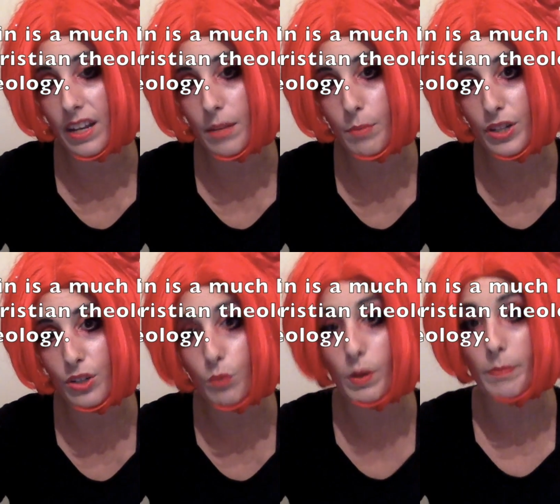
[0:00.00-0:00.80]
can point
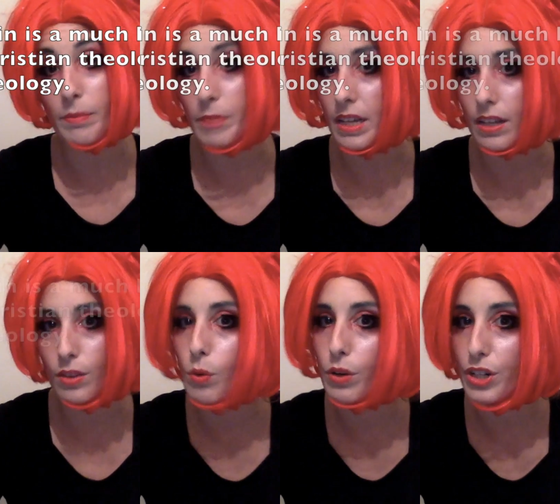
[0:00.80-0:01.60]
to women being the
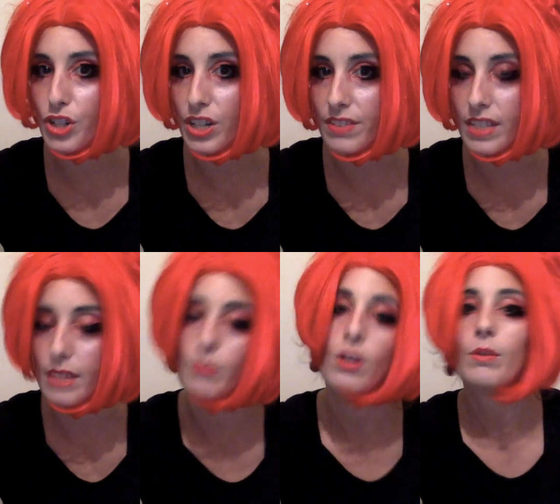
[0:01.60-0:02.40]
origin of
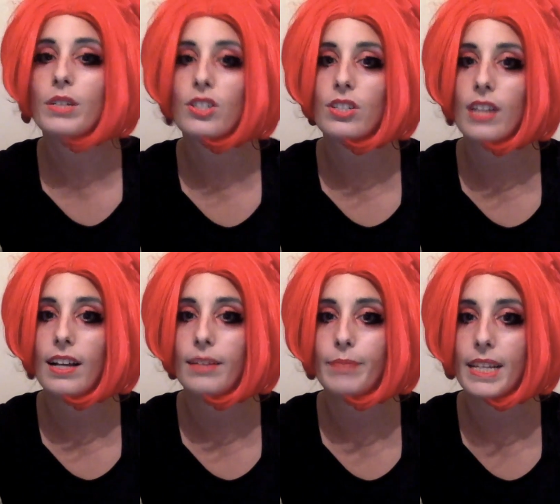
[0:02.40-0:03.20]
sin, which
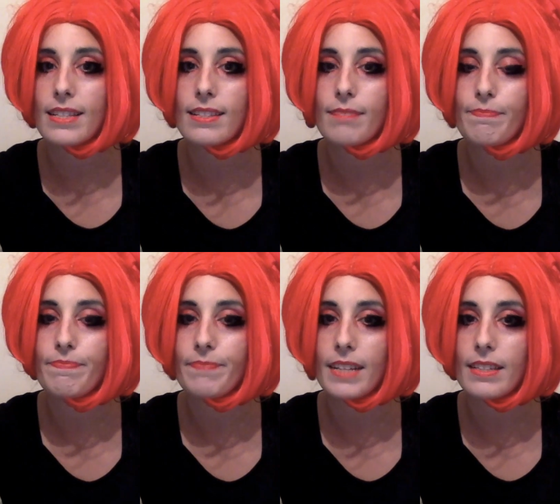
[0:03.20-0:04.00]

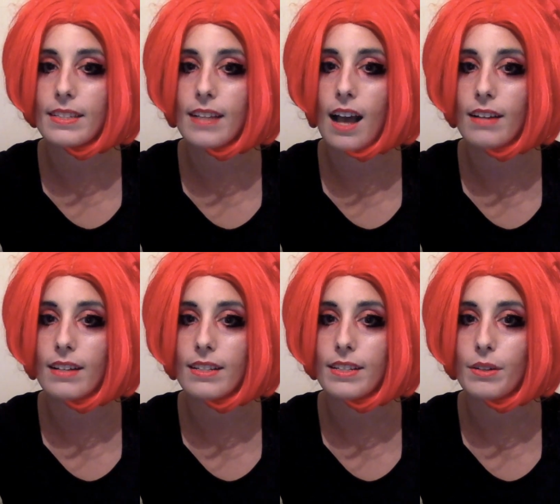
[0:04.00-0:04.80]
that's not
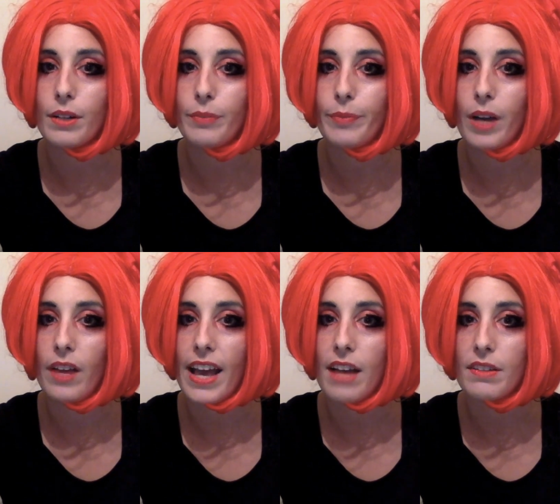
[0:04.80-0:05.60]
a 0 on
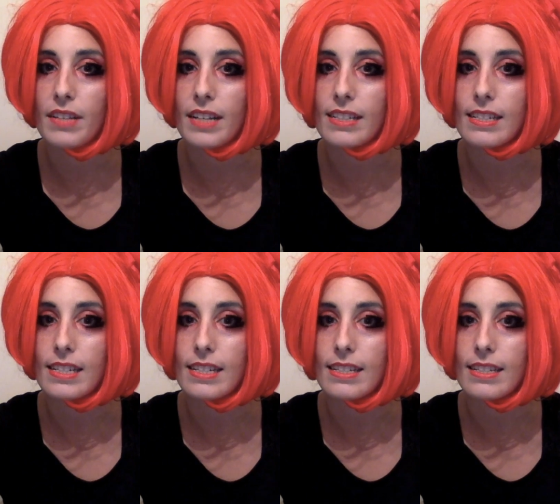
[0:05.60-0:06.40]
the how sexist
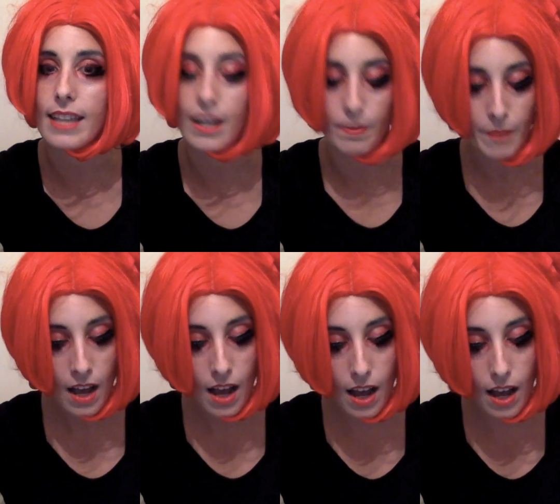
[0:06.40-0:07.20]
is it scale.
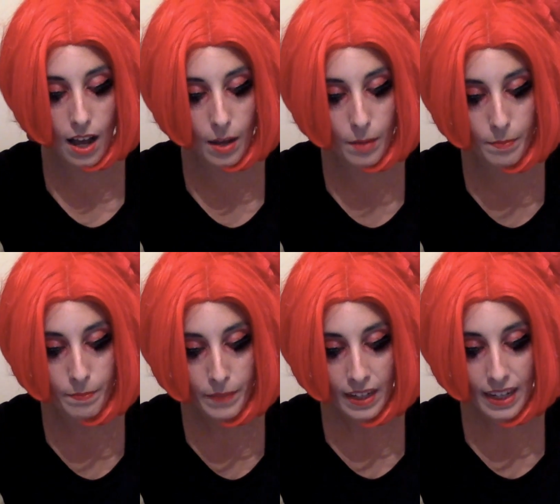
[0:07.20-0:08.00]

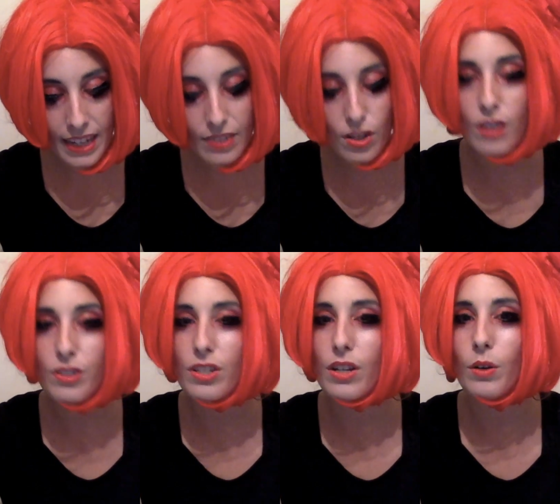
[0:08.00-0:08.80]
It's
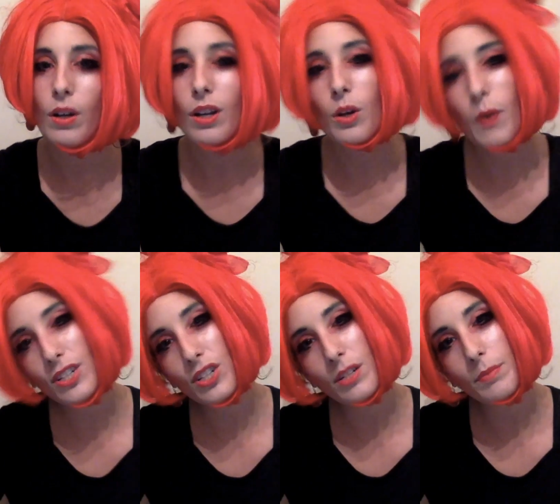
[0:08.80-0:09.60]
also
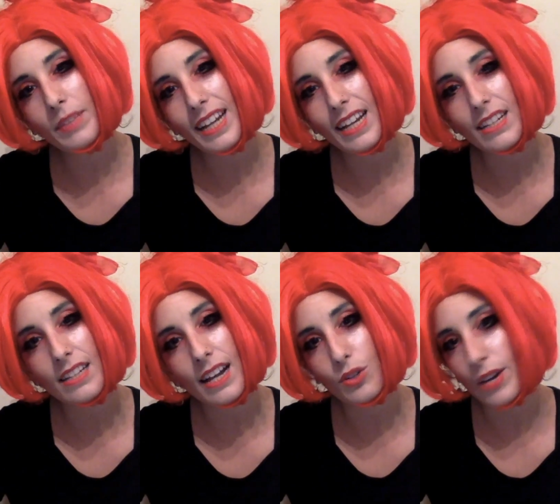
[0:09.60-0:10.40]
questionably
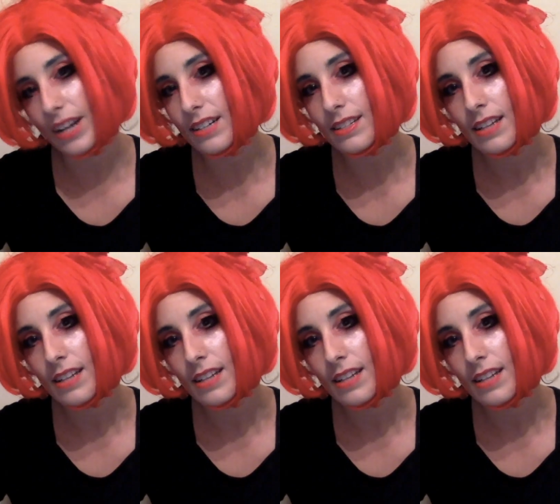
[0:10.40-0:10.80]
anti-trans